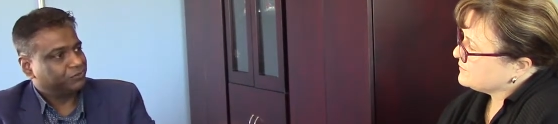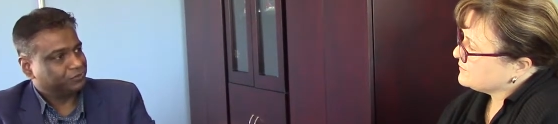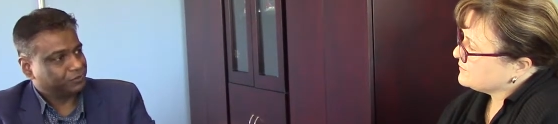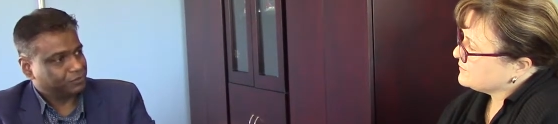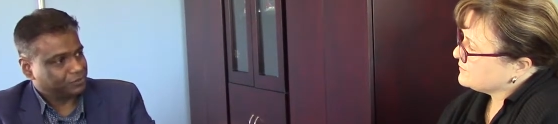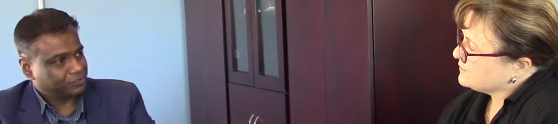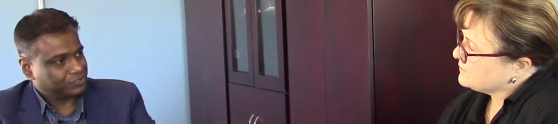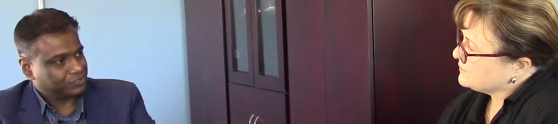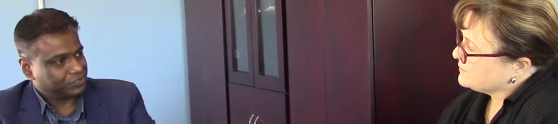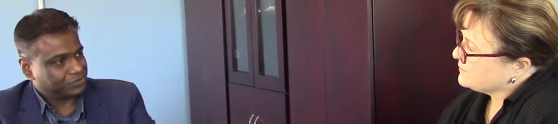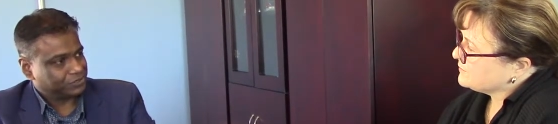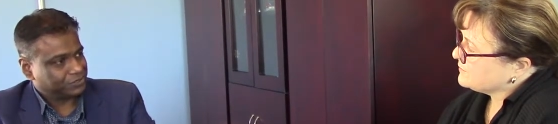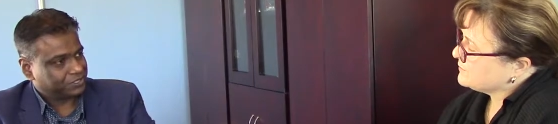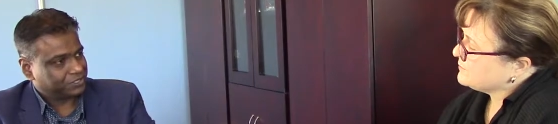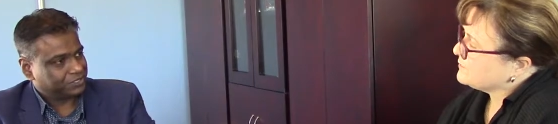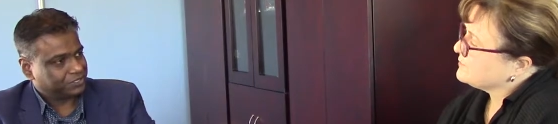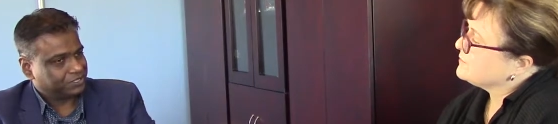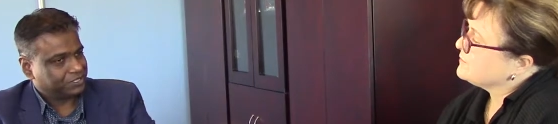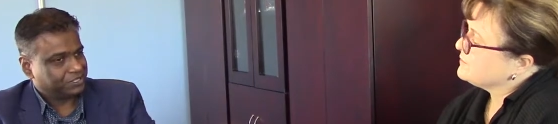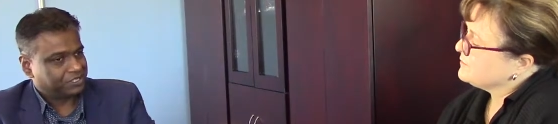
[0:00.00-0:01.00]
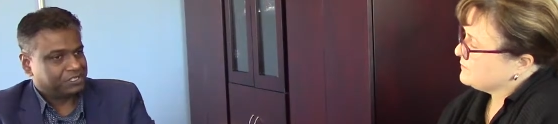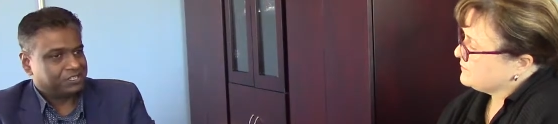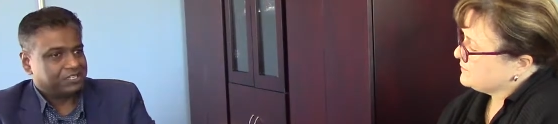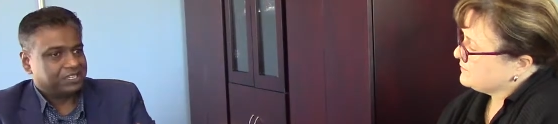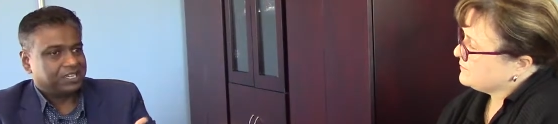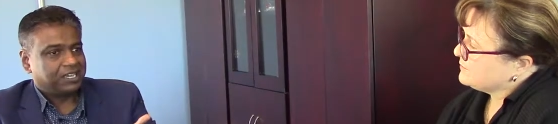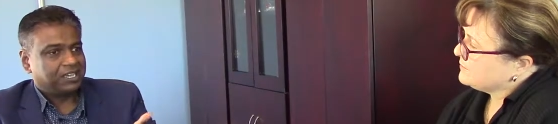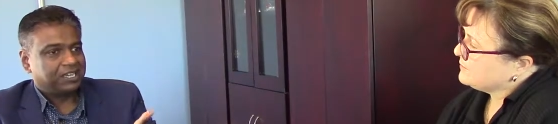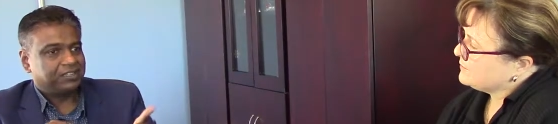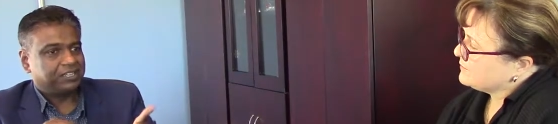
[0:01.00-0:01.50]
Speaker 1: food security.
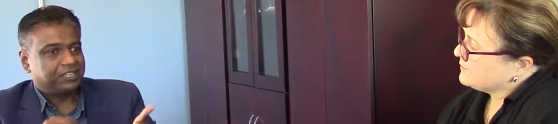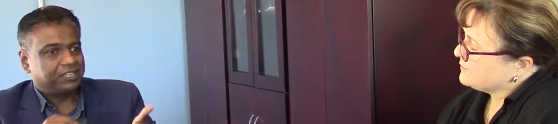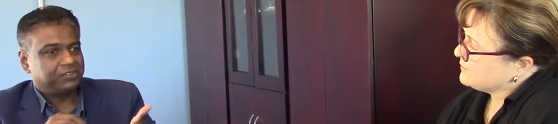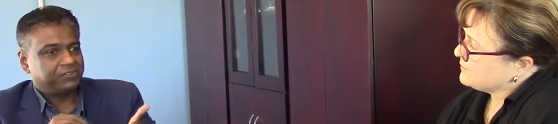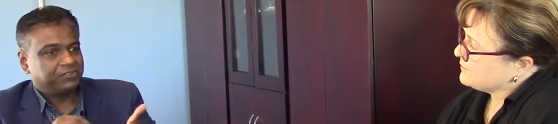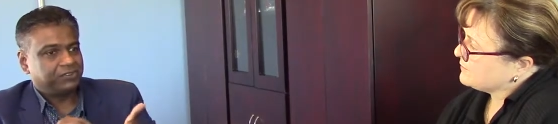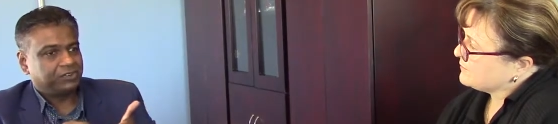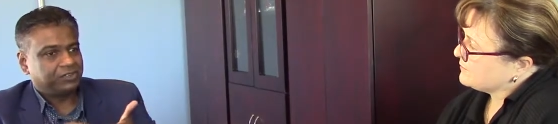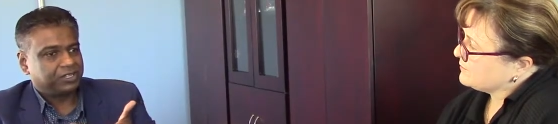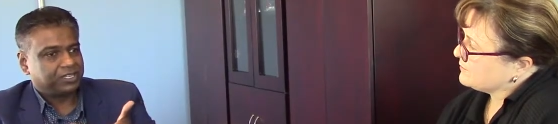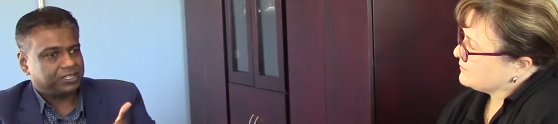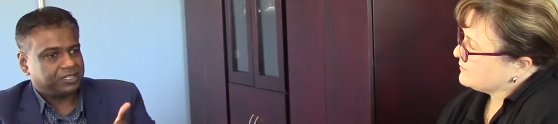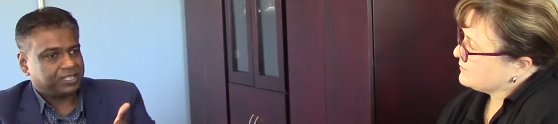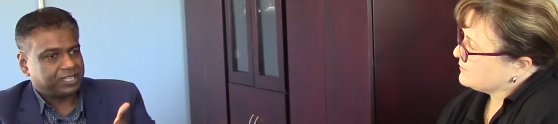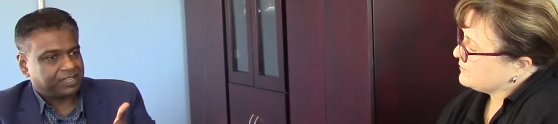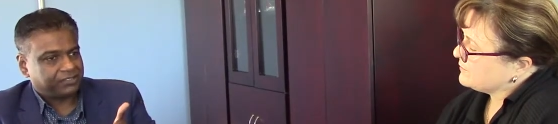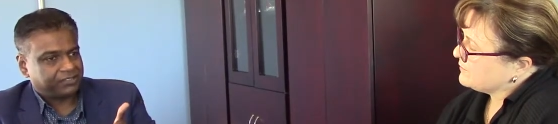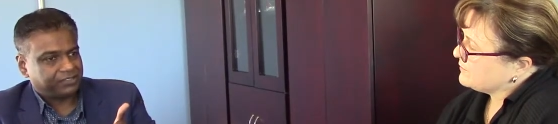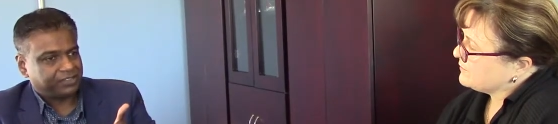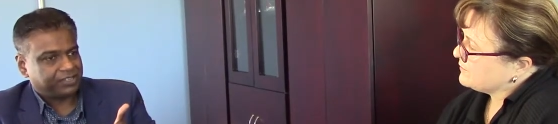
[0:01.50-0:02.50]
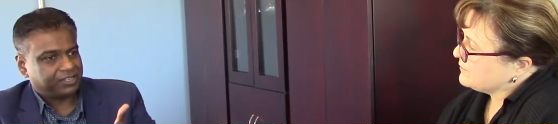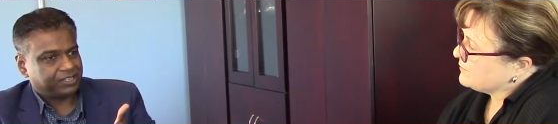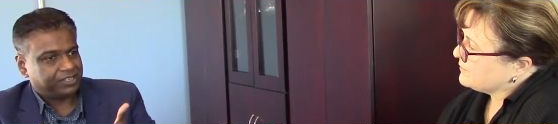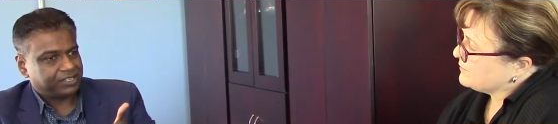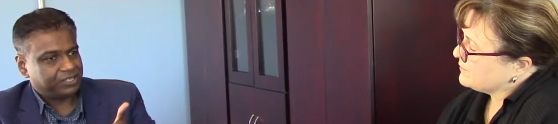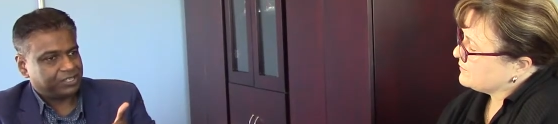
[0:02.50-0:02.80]
And then if you look at the Africa